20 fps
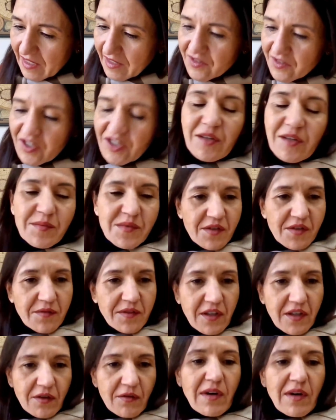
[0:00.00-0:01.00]
in terms of
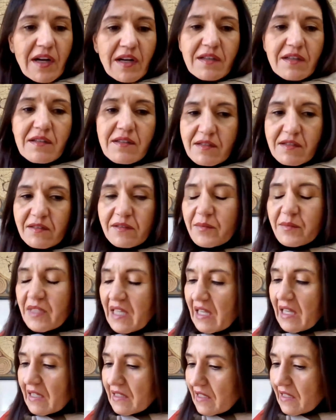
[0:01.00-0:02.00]
the horizon,
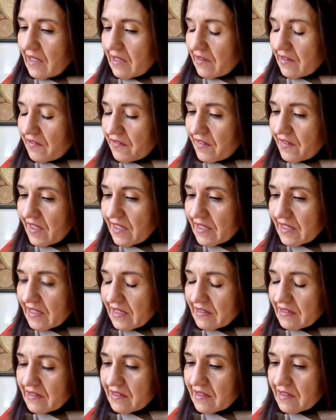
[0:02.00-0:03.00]
Melania, if I
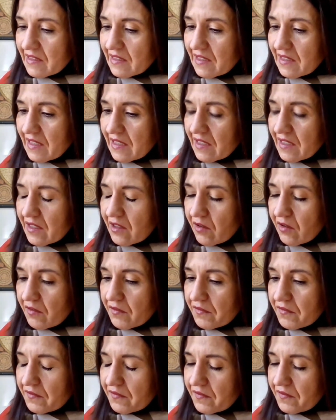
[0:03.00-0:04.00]
can think
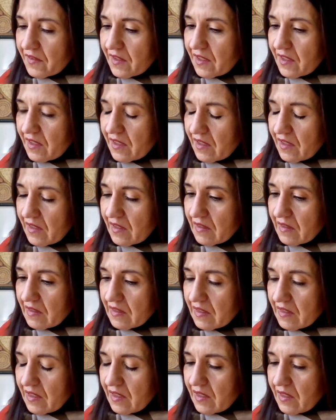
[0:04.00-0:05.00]
of
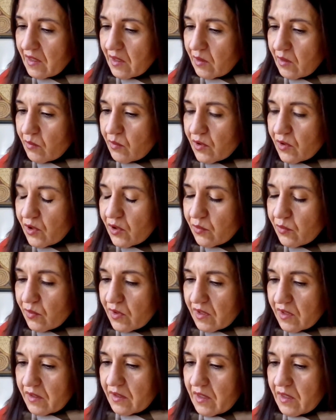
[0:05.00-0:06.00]
what you
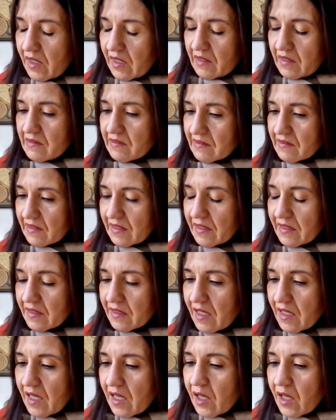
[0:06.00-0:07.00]
were
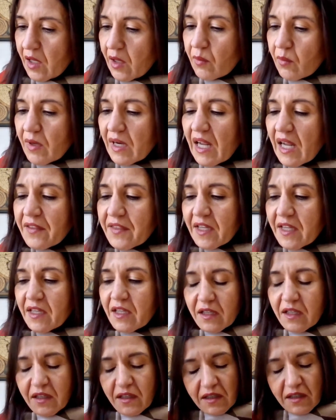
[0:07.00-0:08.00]
asking, well, I think
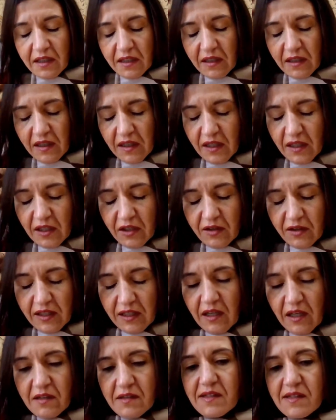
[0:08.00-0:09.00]
we
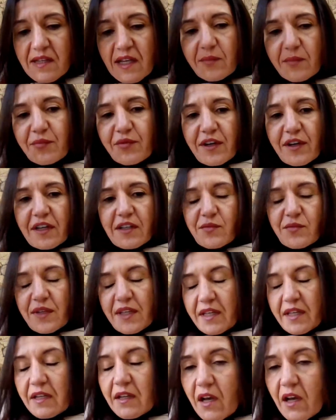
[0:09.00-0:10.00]
cannot separate
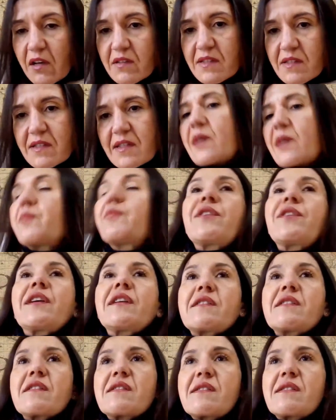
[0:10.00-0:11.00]

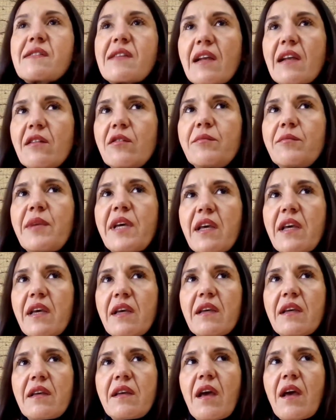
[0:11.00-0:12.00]

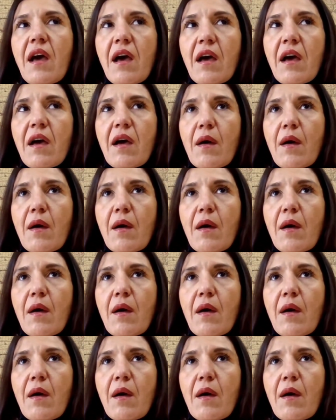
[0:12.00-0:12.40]
Salome,